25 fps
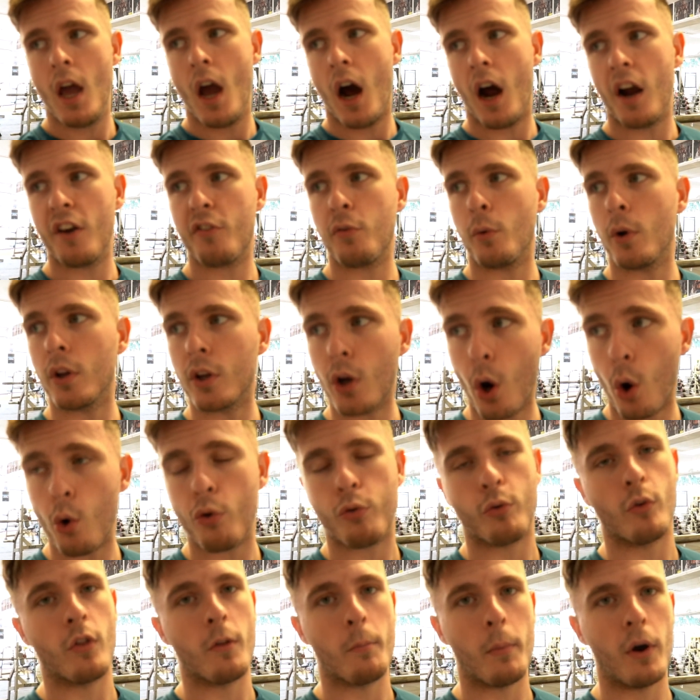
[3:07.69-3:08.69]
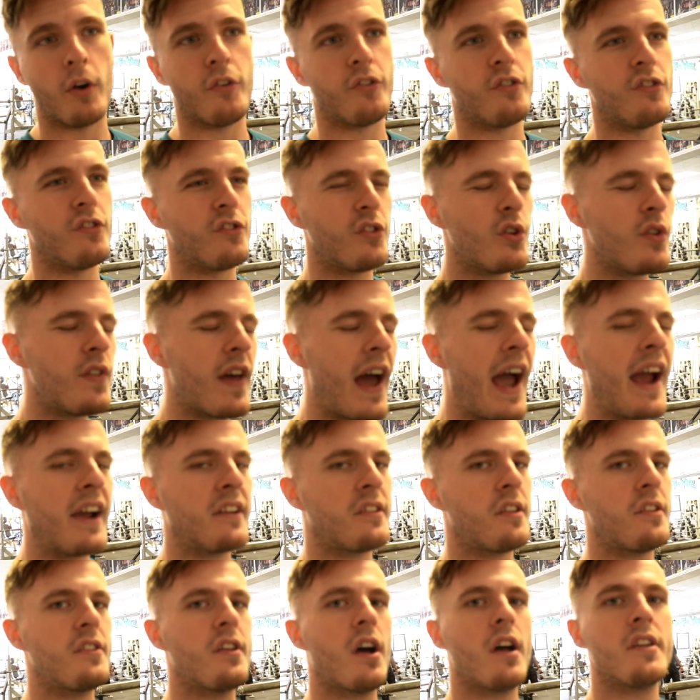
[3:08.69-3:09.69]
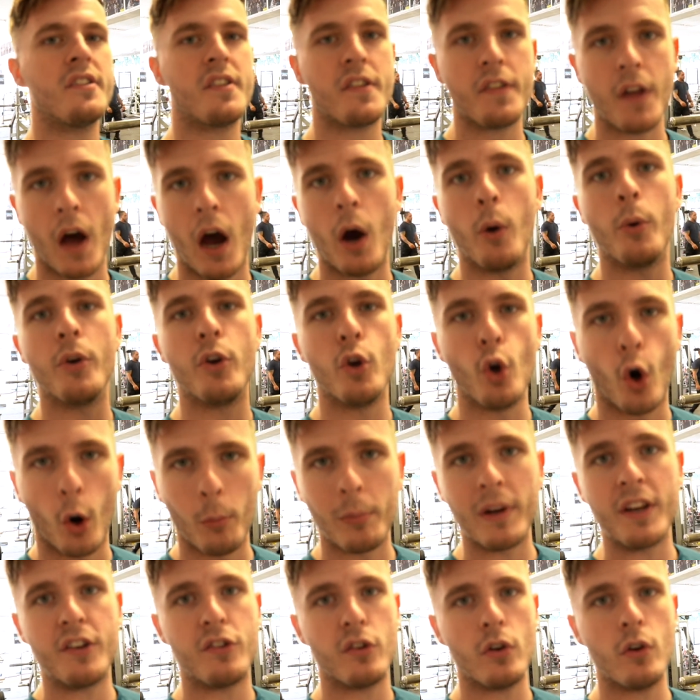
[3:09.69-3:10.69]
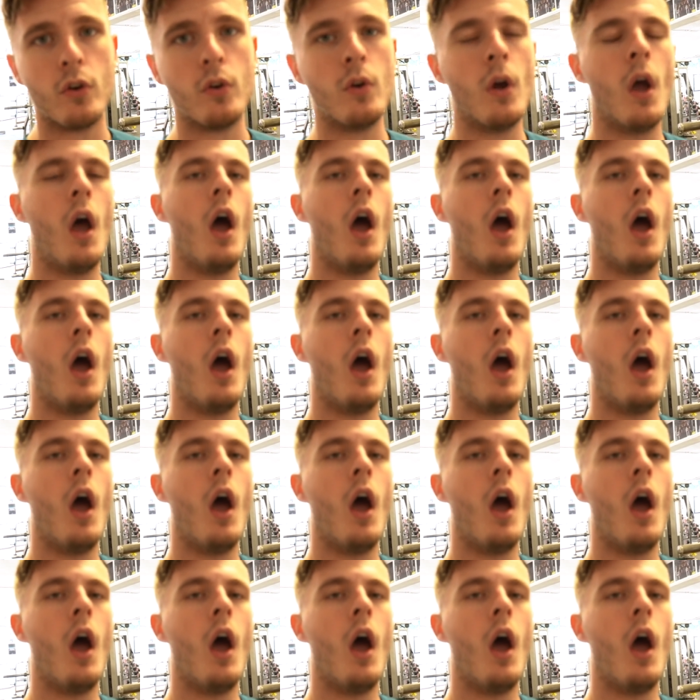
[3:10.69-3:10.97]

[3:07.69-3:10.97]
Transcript: I just want to go through the motions, do the exercises that I would normally do,